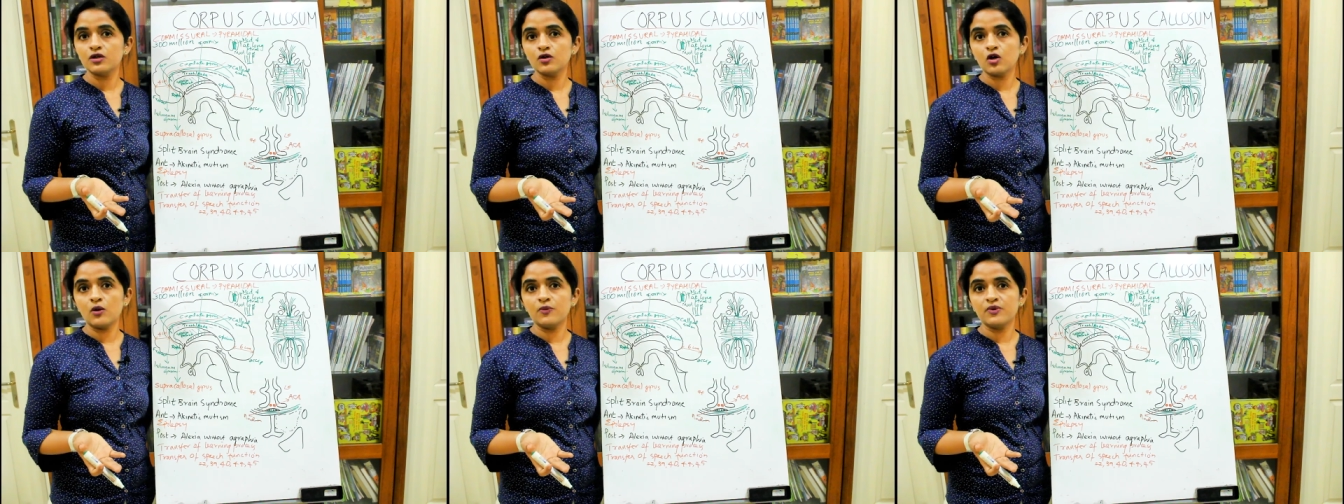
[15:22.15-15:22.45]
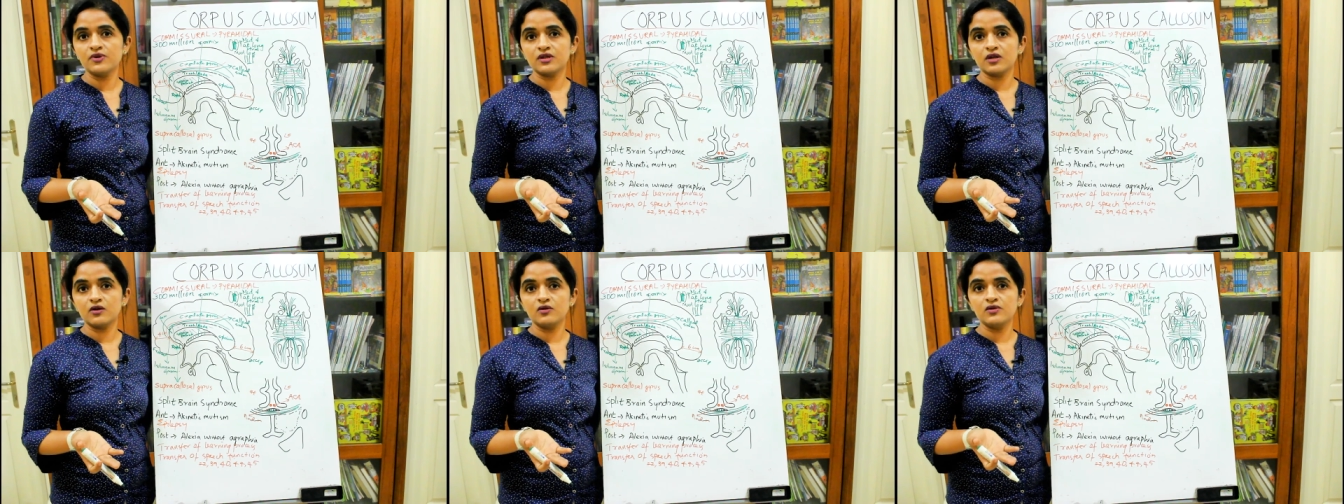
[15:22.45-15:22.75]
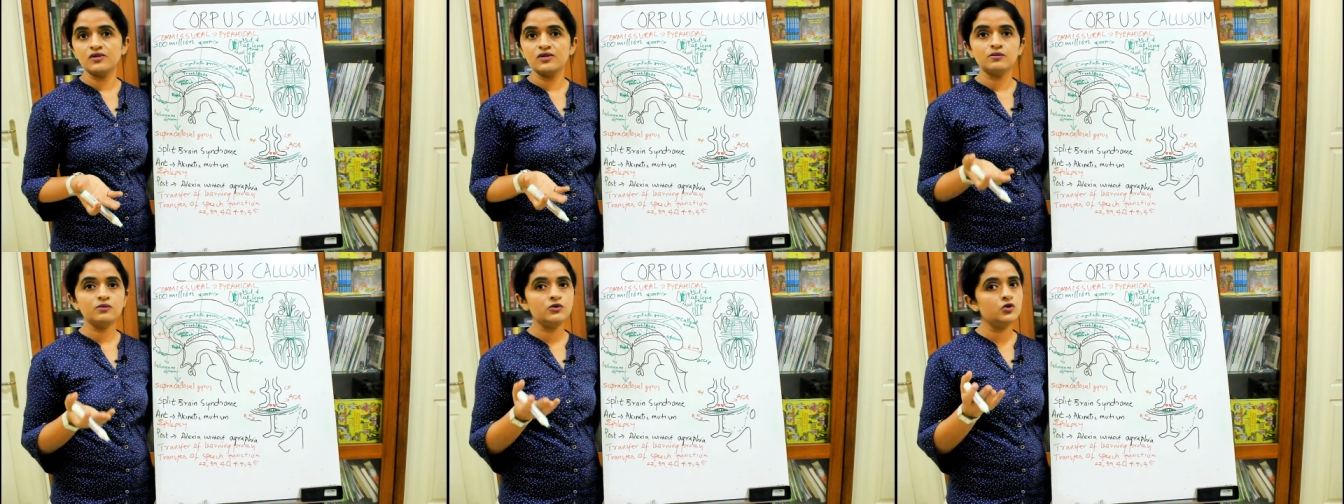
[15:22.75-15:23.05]
the corpus
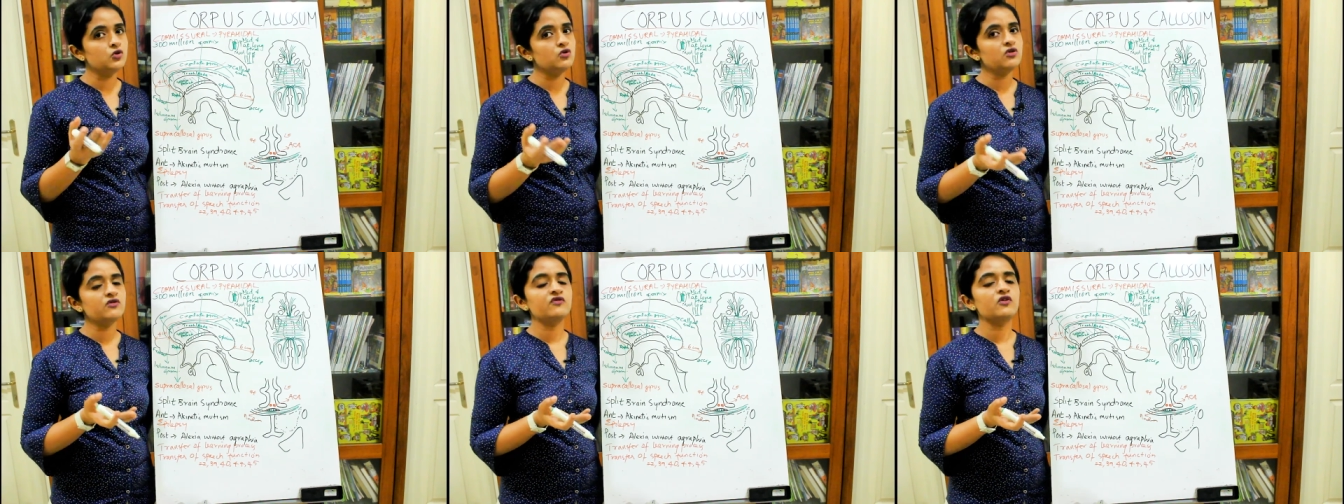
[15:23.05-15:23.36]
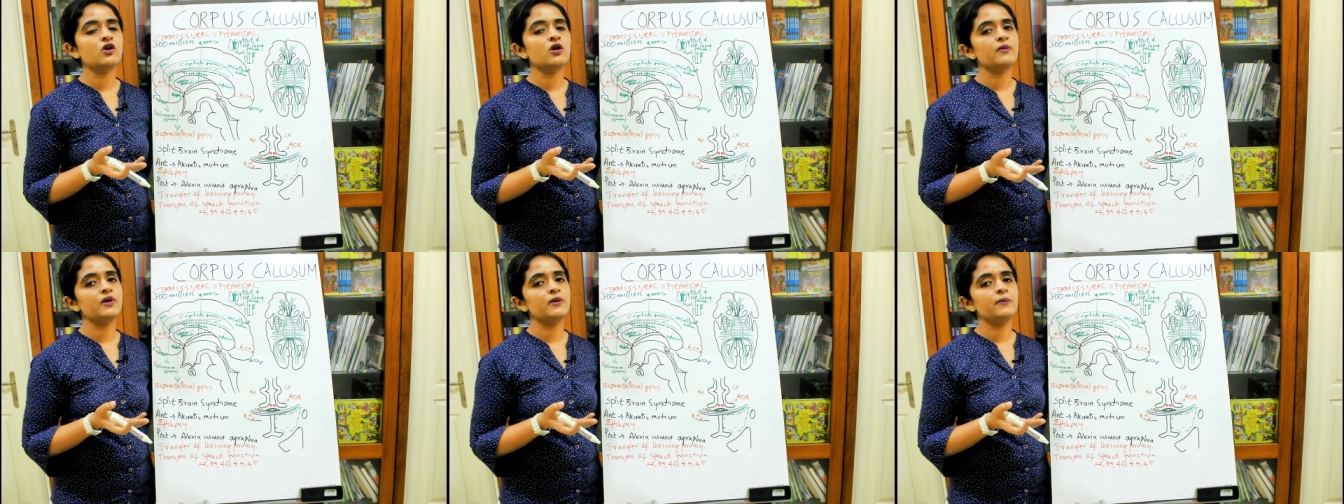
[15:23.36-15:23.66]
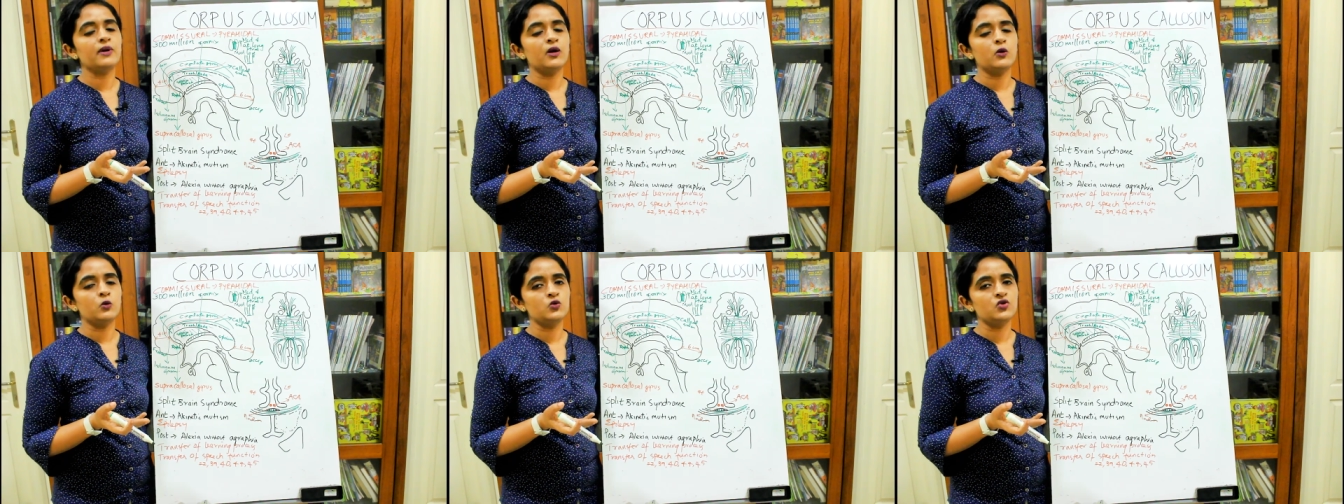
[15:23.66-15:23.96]
callosum do form
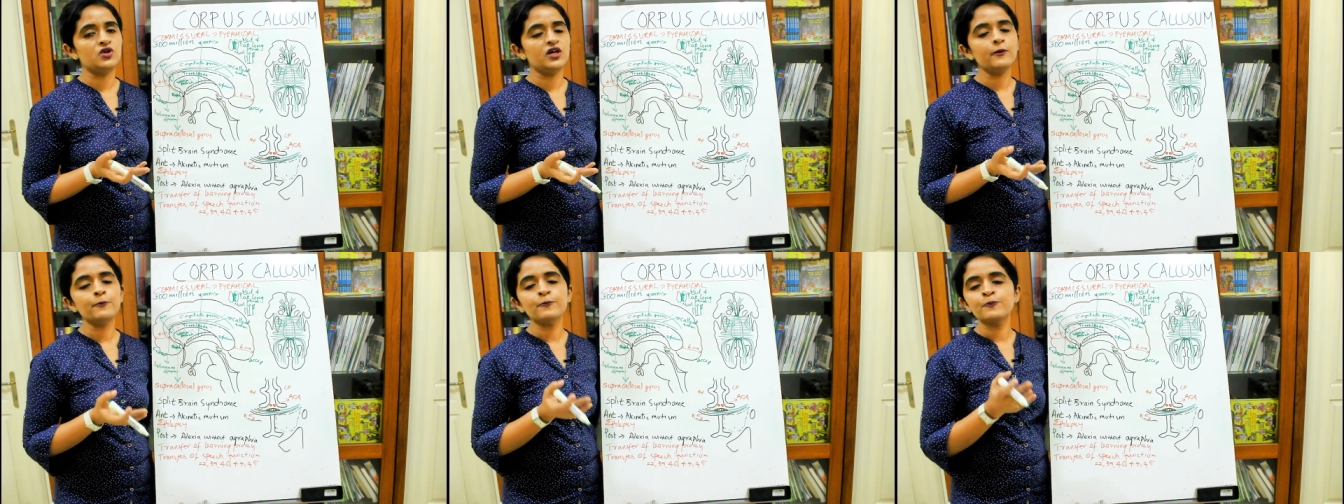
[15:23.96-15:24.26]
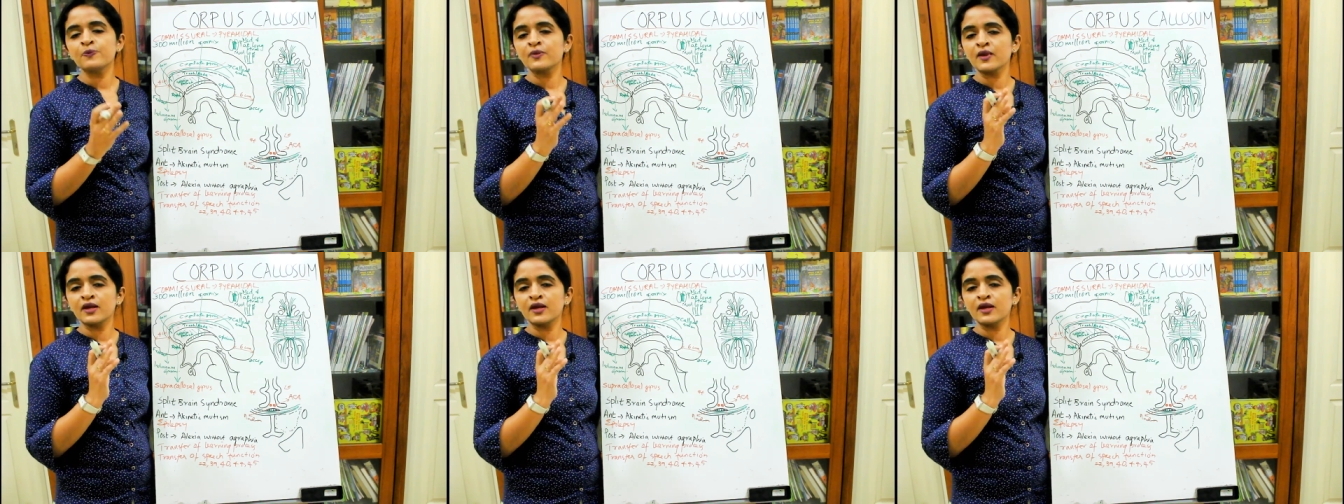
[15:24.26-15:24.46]
a boundary